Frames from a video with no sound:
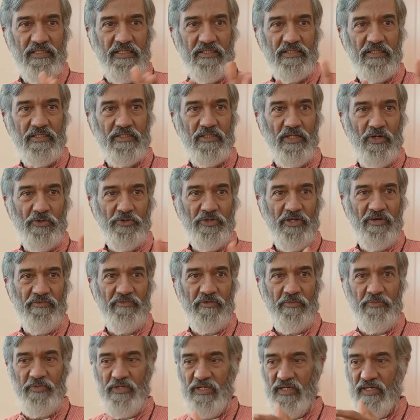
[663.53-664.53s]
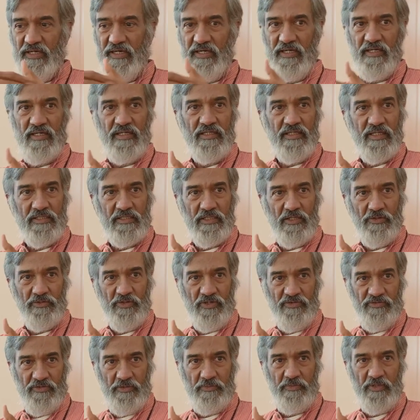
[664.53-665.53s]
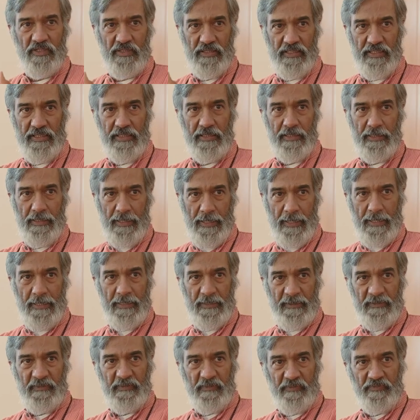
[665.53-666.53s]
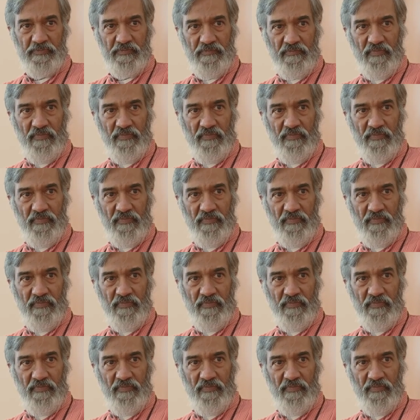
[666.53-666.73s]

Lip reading: this is how you have to be a leader, or that's how you have to be a leader. Mm-hmm.